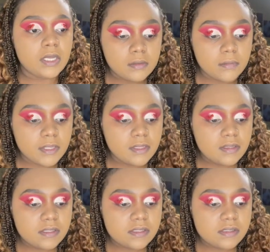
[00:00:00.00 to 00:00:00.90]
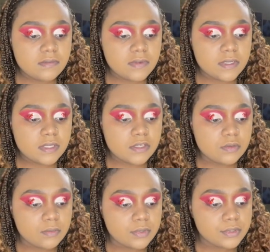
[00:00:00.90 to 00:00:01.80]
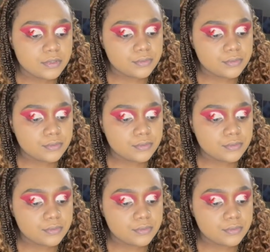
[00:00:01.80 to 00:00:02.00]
I think this is a foundation brush.